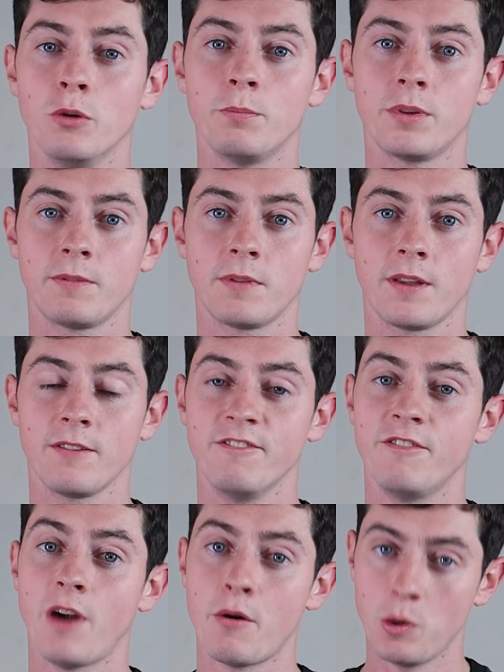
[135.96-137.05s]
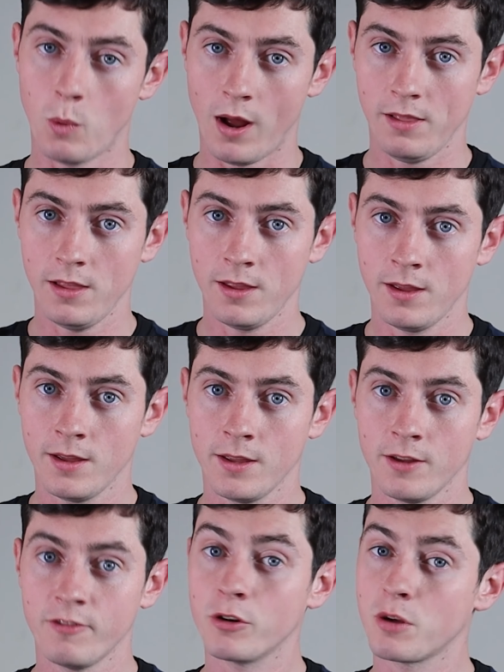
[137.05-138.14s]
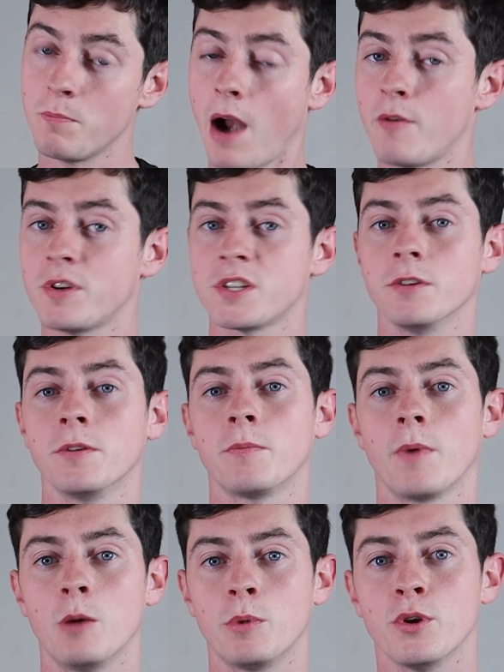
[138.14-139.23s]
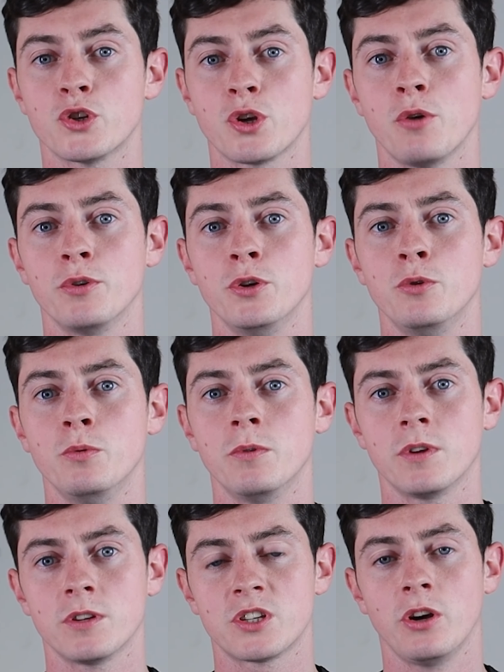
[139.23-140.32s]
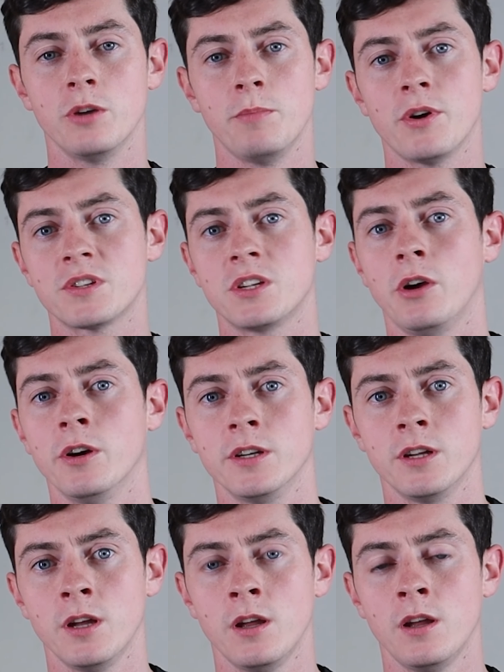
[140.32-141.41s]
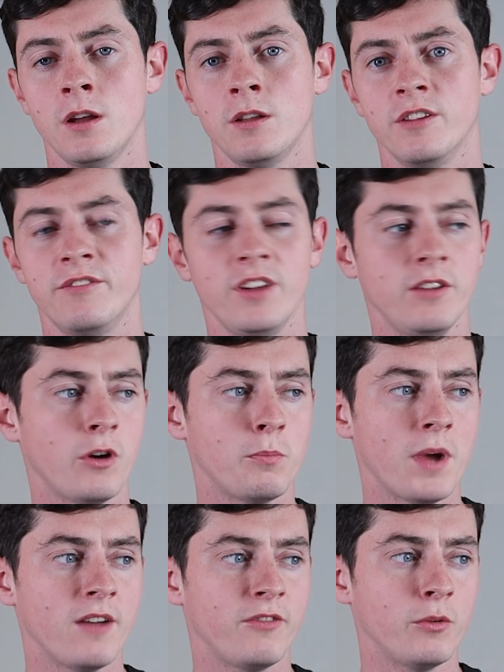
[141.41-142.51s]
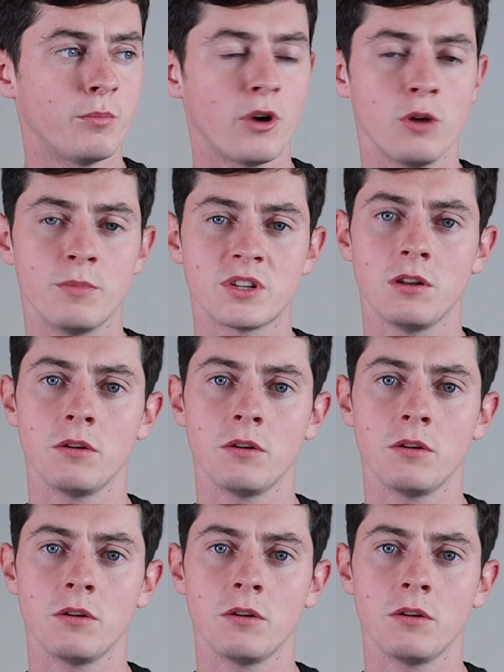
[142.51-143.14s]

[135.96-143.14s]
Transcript: up very well. For comparison, I'm going to show you side by side the Vivo Barefoot Primus